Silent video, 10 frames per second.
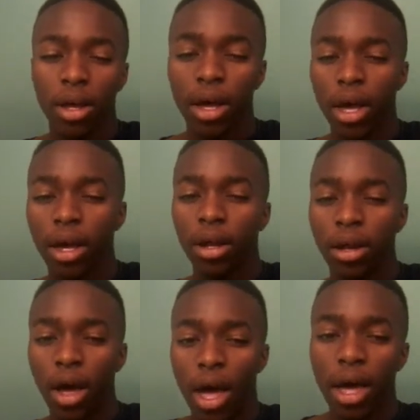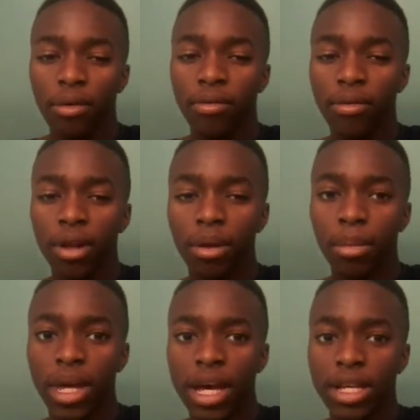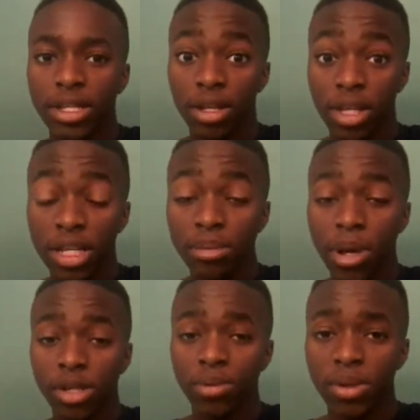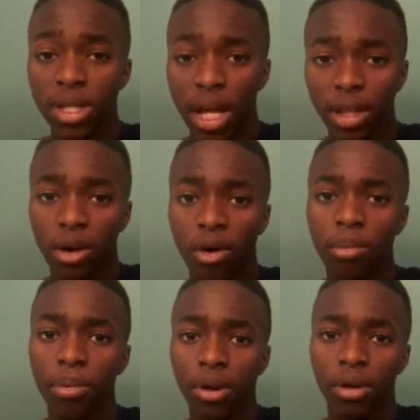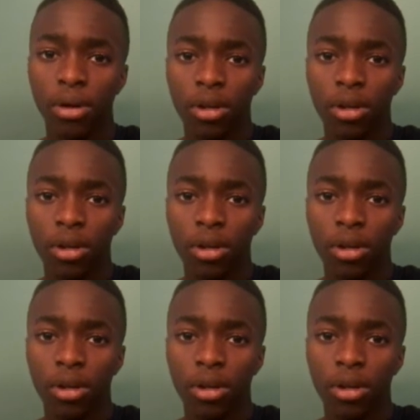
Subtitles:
And I had a feeling because this match was not the opener.